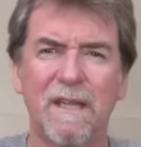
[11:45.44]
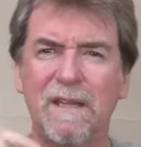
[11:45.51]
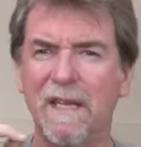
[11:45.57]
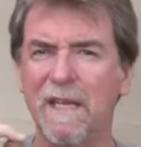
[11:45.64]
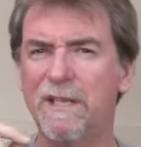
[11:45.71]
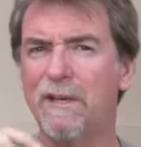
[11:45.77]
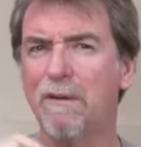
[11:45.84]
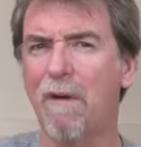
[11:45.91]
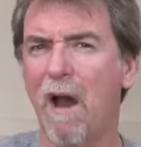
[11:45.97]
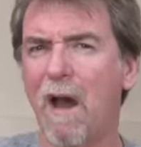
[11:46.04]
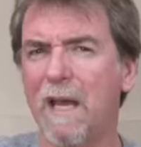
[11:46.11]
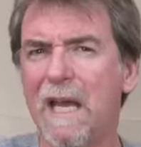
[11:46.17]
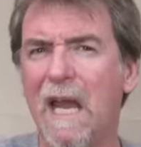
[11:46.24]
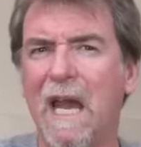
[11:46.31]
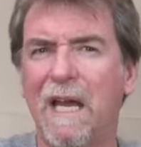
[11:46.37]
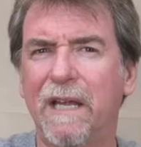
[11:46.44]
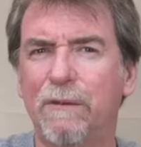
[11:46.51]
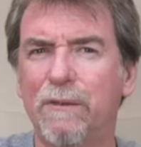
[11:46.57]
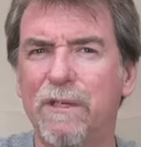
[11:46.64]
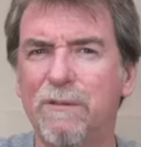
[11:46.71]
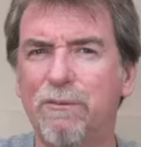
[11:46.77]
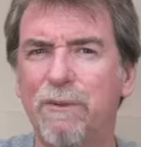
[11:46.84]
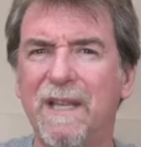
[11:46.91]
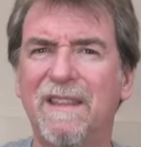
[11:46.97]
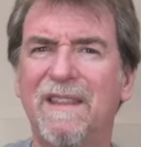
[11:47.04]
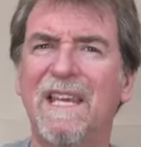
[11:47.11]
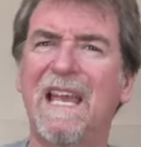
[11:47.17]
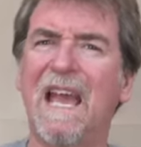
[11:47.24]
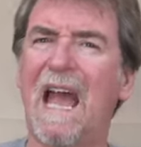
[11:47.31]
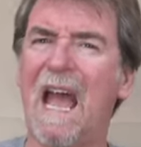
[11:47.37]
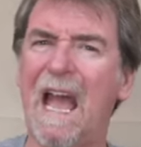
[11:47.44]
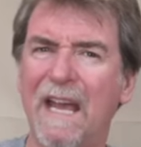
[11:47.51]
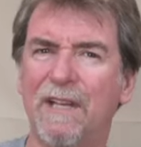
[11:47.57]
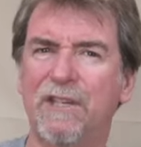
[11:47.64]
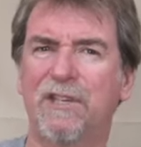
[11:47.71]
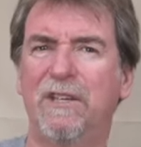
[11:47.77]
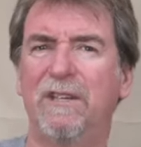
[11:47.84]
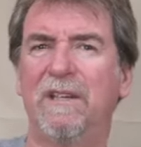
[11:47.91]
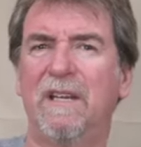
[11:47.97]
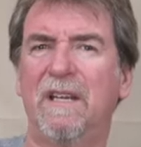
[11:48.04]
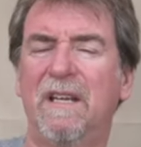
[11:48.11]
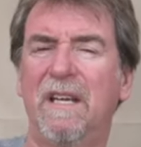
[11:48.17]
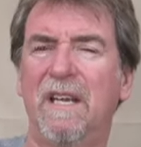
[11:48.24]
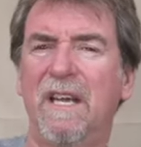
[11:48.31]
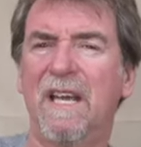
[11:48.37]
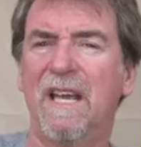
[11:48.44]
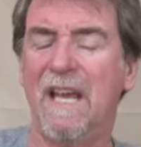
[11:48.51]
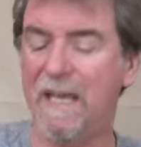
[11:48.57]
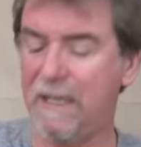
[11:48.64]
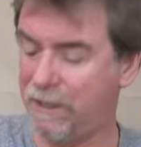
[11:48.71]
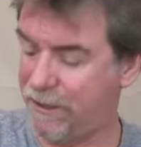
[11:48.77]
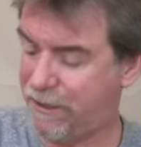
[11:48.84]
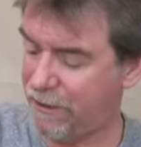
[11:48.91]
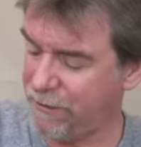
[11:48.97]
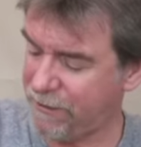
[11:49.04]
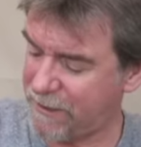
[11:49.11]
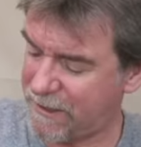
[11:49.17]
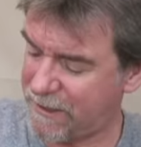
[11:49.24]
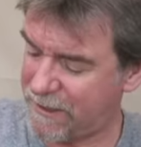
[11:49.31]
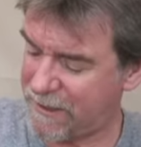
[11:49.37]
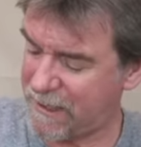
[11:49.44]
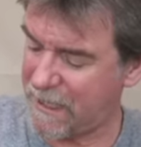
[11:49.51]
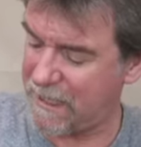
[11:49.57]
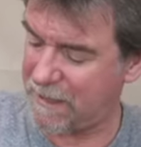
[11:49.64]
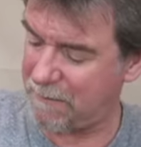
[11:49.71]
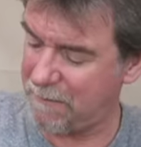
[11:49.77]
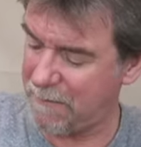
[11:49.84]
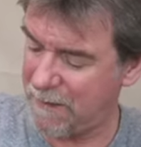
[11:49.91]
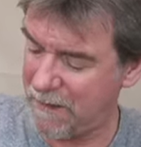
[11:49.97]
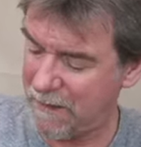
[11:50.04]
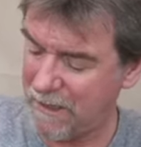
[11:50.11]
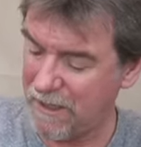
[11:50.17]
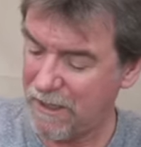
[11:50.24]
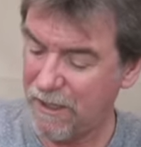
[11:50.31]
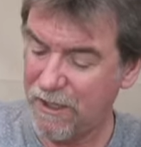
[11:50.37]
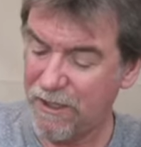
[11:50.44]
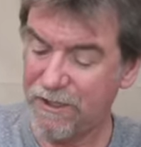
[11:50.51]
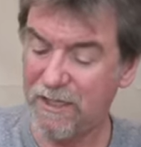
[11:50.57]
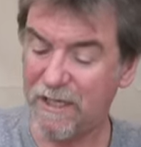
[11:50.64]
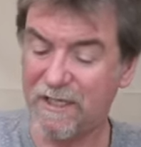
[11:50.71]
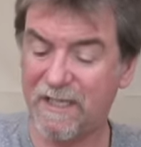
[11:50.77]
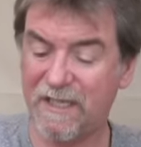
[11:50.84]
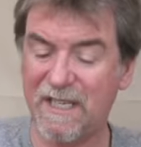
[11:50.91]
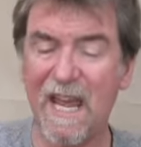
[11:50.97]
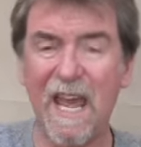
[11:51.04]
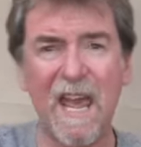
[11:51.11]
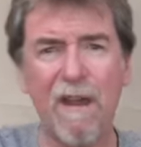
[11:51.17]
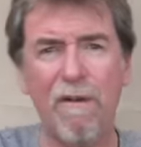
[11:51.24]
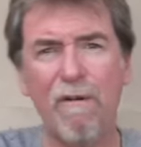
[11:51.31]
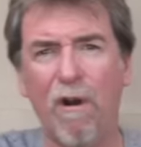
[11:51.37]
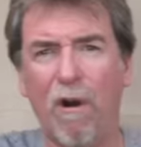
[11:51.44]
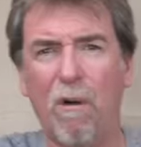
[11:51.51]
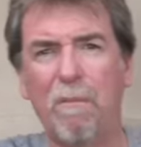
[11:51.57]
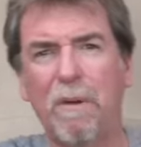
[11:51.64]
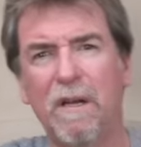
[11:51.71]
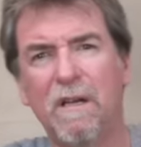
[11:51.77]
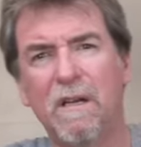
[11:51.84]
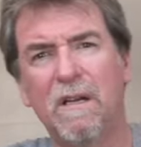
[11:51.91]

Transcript: The issue I had was with the action. It does seem to tear up